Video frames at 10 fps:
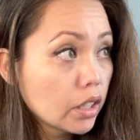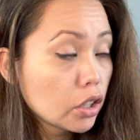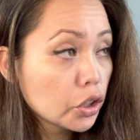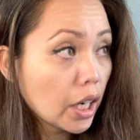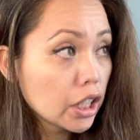
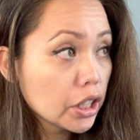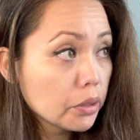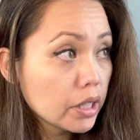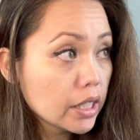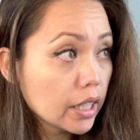trash and
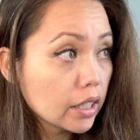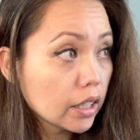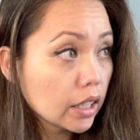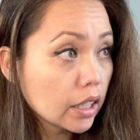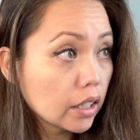
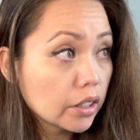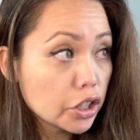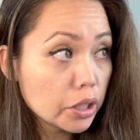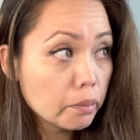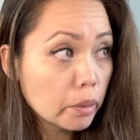recycling, the
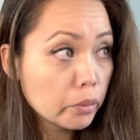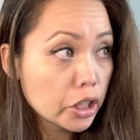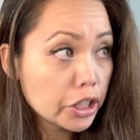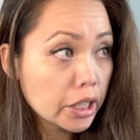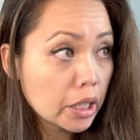gym
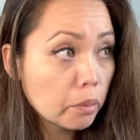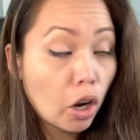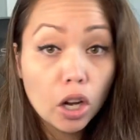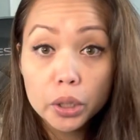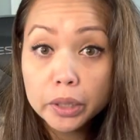membership,
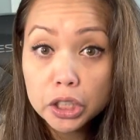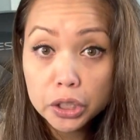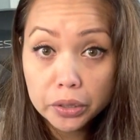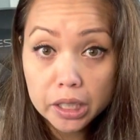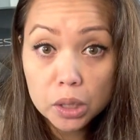auto
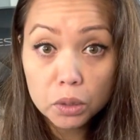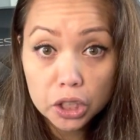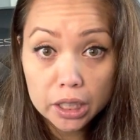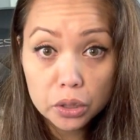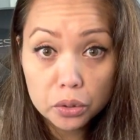insurance, which
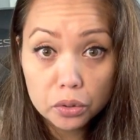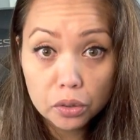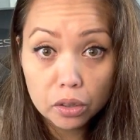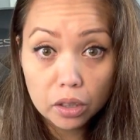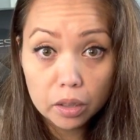I
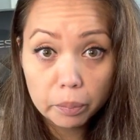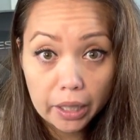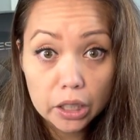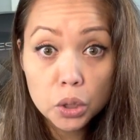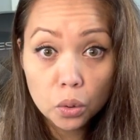do
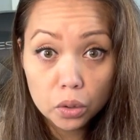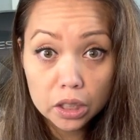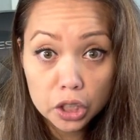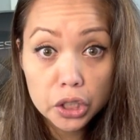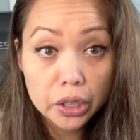pay to
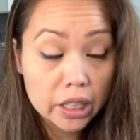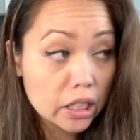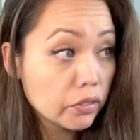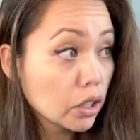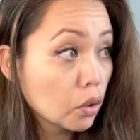insure his
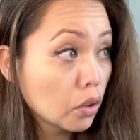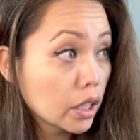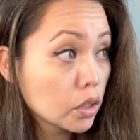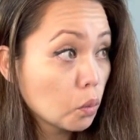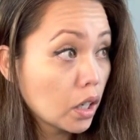vehicle
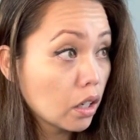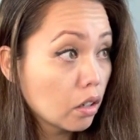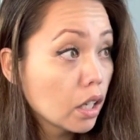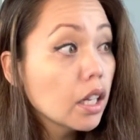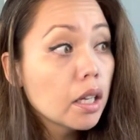as
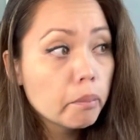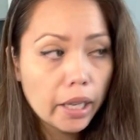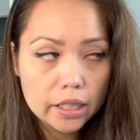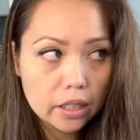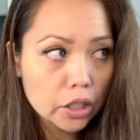well,
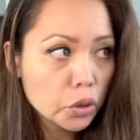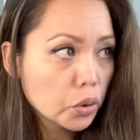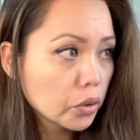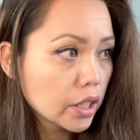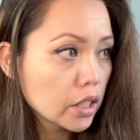pest
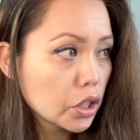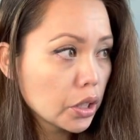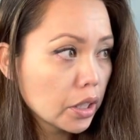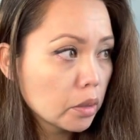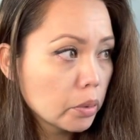control, that's a
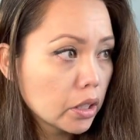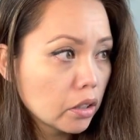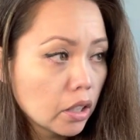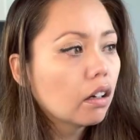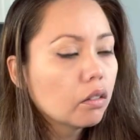shared
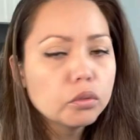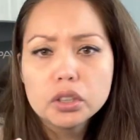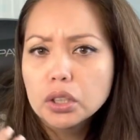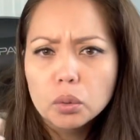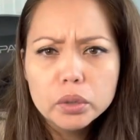bill.
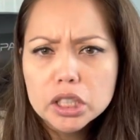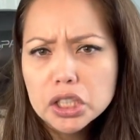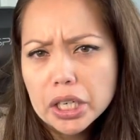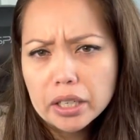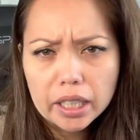You know, we
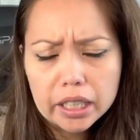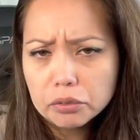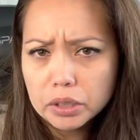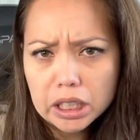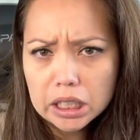share, like if
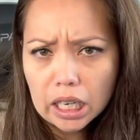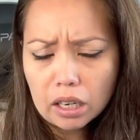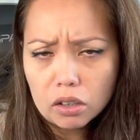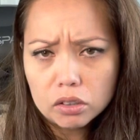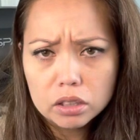we eat
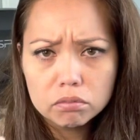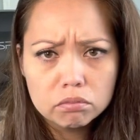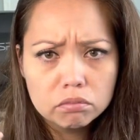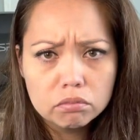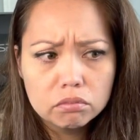out,
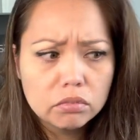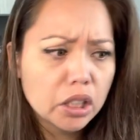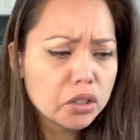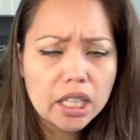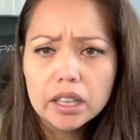
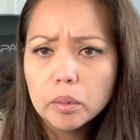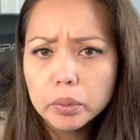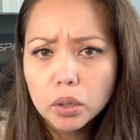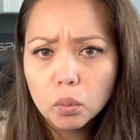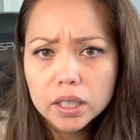he'll take the
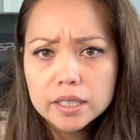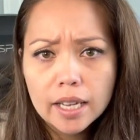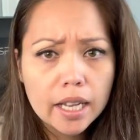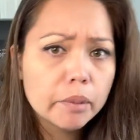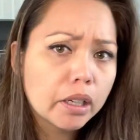bill one
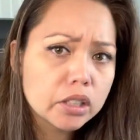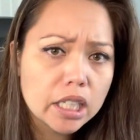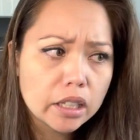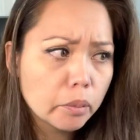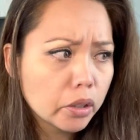time, I'll
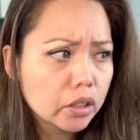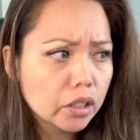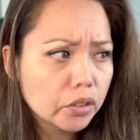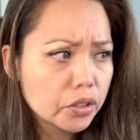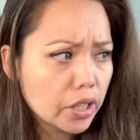take the bill
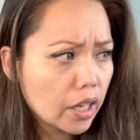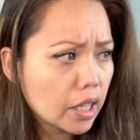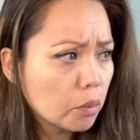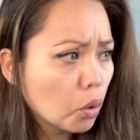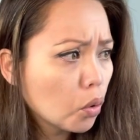another
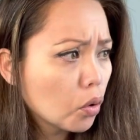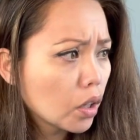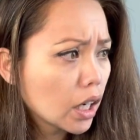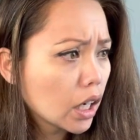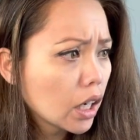time.
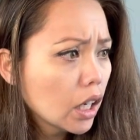Or